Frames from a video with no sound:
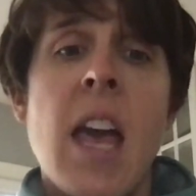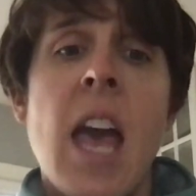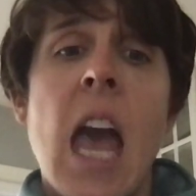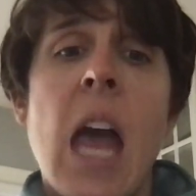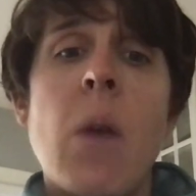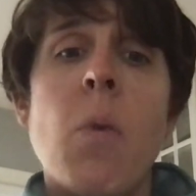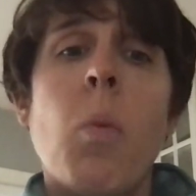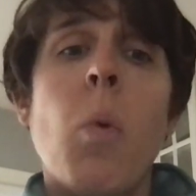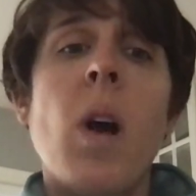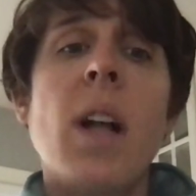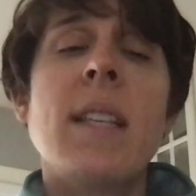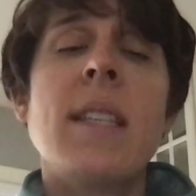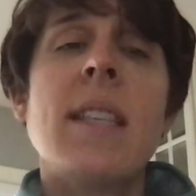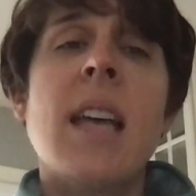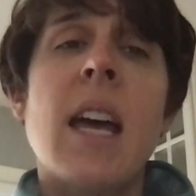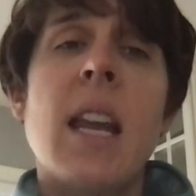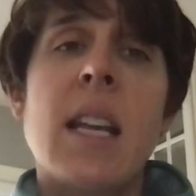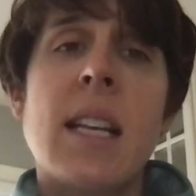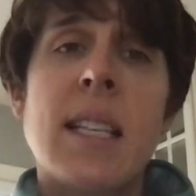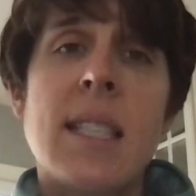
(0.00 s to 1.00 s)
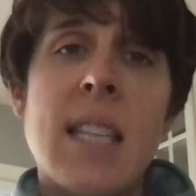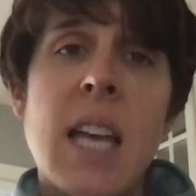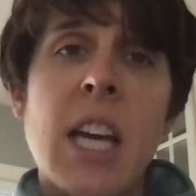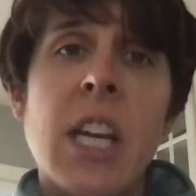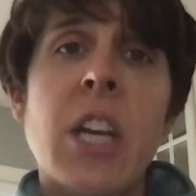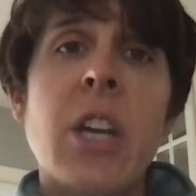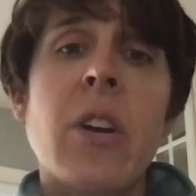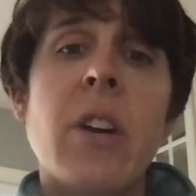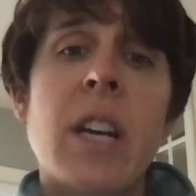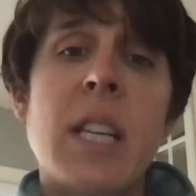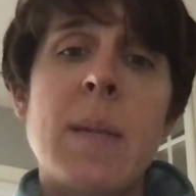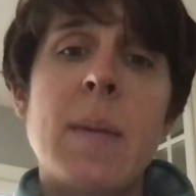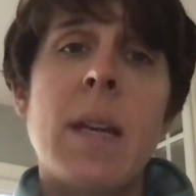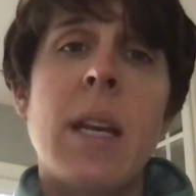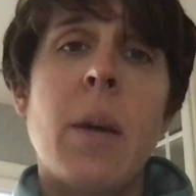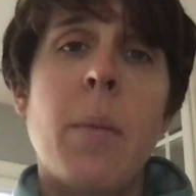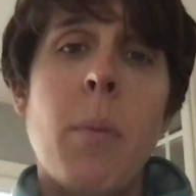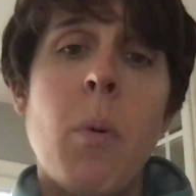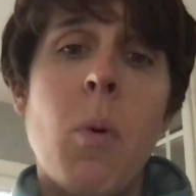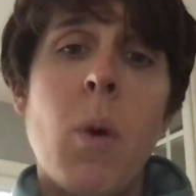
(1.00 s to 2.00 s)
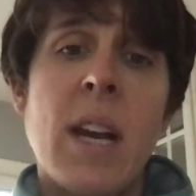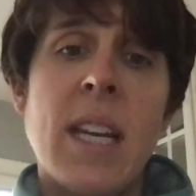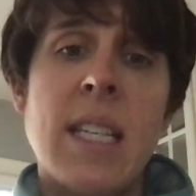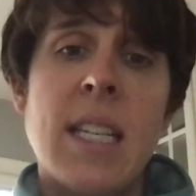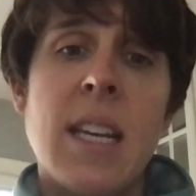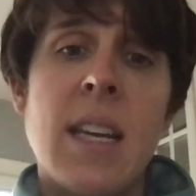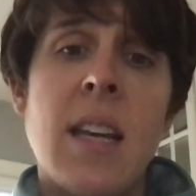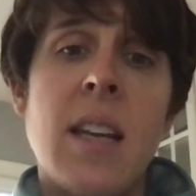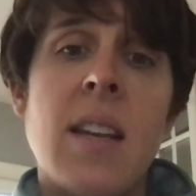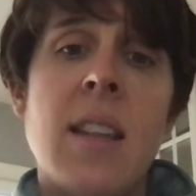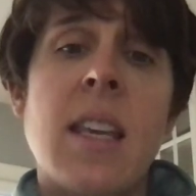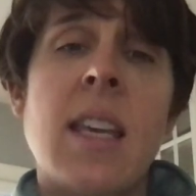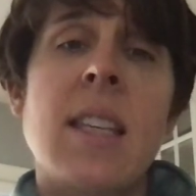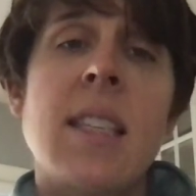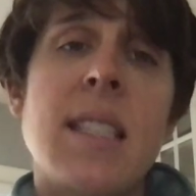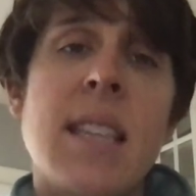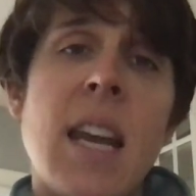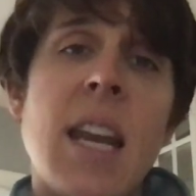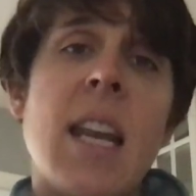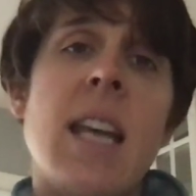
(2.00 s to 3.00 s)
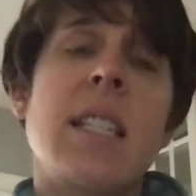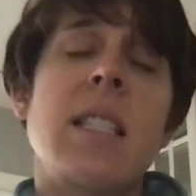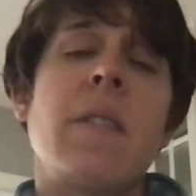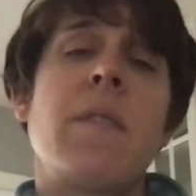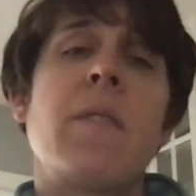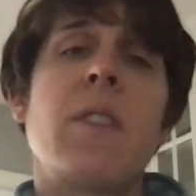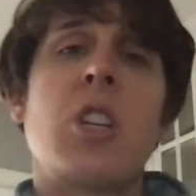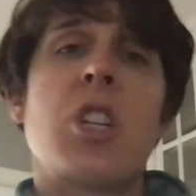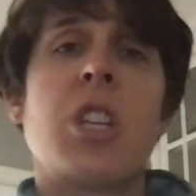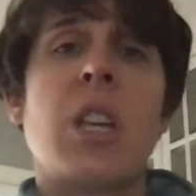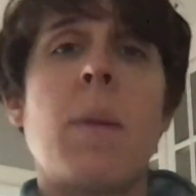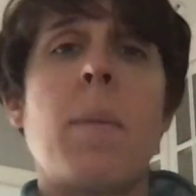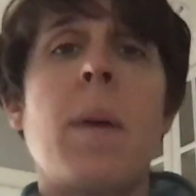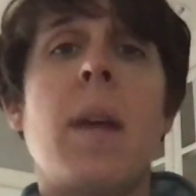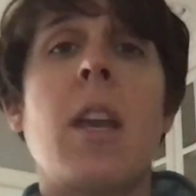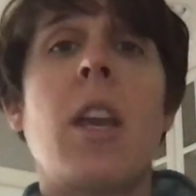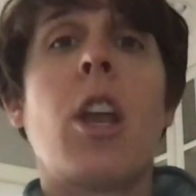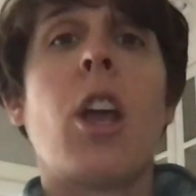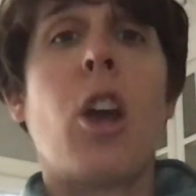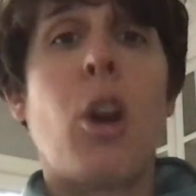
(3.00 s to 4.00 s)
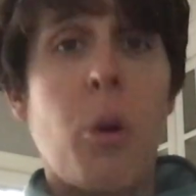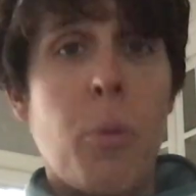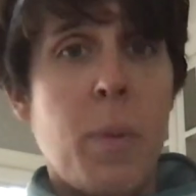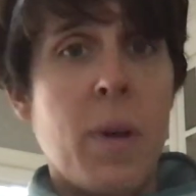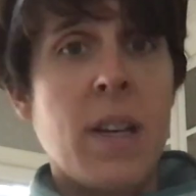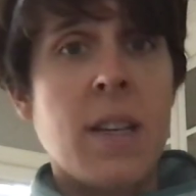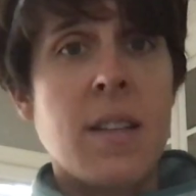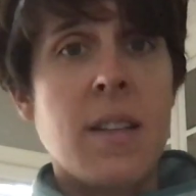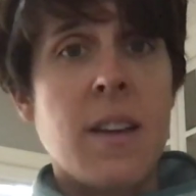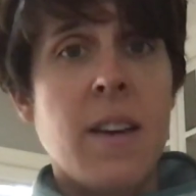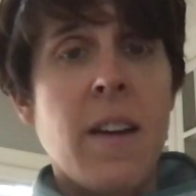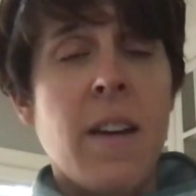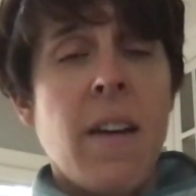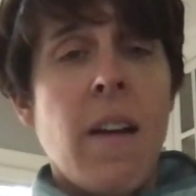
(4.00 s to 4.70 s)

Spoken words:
And once that executor has been appointed, the estate has officially been opened.